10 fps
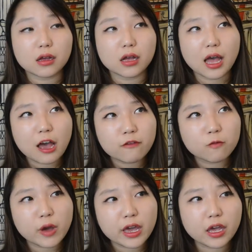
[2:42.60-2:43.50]

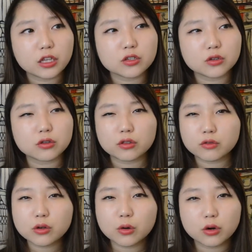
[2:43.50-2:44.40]
halfway to
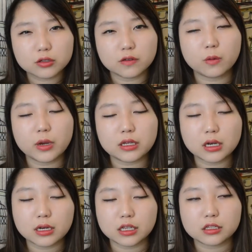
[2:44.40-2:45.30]
three quarters of the way
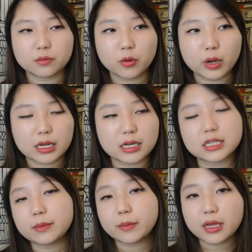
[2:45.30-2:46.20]
done at this point and
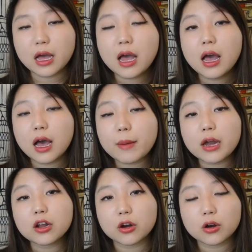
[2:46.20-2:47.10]
it's a bit
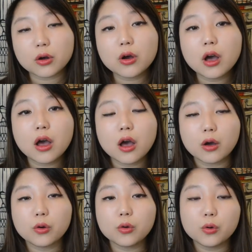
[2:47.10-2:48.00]
about a girl
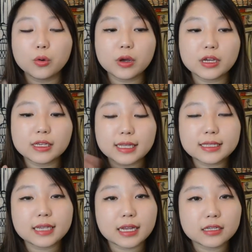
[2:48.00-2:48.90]
who
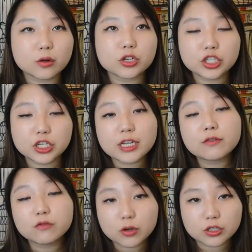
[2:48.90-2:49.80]
gets sent or she
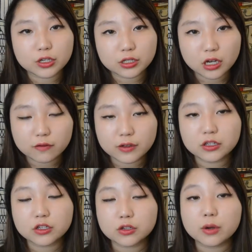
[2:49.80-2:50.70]
enrolls herself
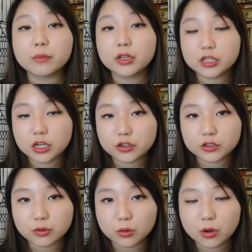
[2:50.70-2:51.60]
into a military
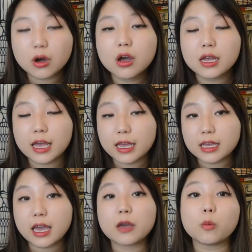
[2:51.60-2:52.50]
school
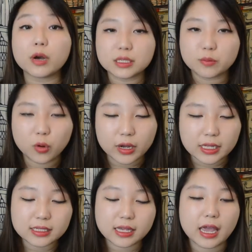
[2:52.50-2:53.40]
aka West
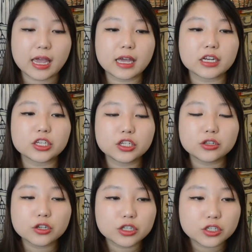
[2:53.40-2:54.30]
Point and she
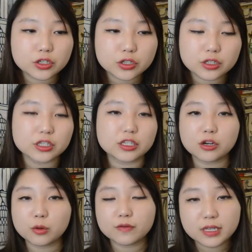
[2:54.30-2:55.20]
learns to, to
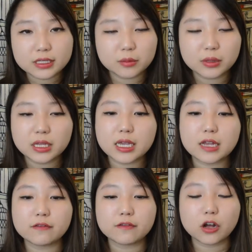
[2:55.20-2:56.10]
deal with
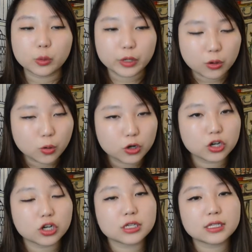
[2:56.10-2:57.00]
discipline following
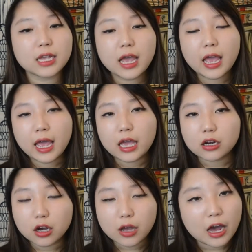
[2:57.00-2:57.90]
orders and
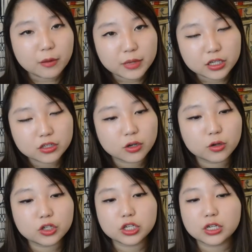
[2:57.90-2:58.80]
all, how to be a
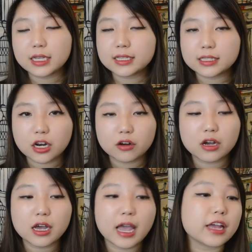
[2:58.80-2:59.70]
soldier
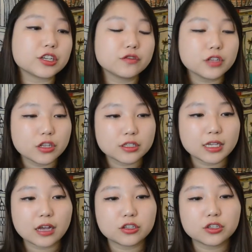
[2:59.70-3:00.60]
etc and she really learns
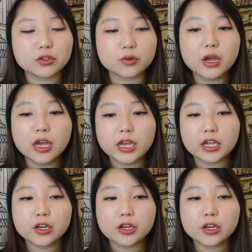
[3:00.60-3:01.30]
how to you